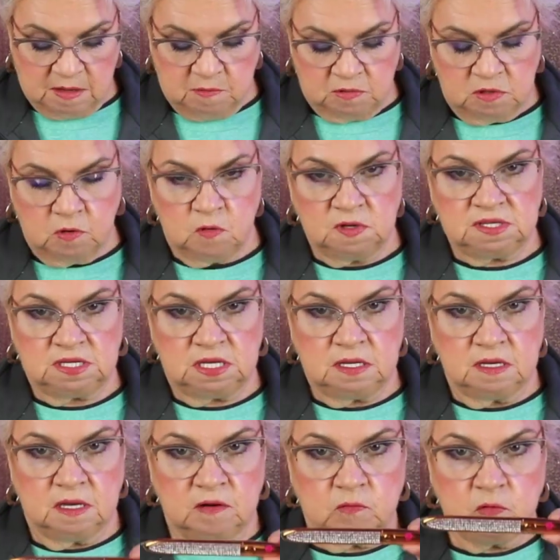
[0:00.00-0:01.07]
I'm
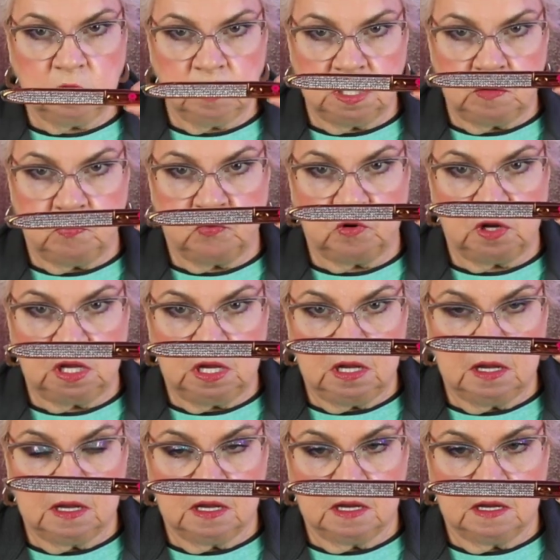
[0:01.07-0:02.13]
noticing a really pretty
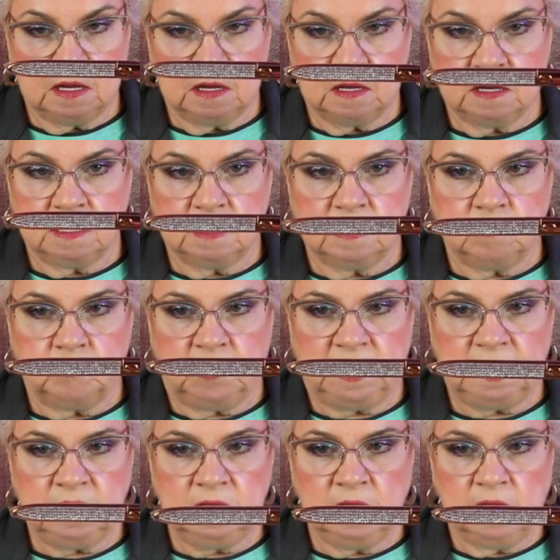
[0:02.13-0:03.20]

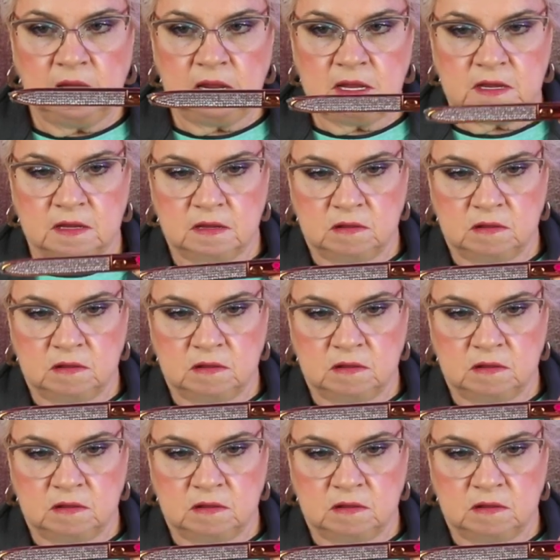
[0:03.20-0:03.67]
pin-like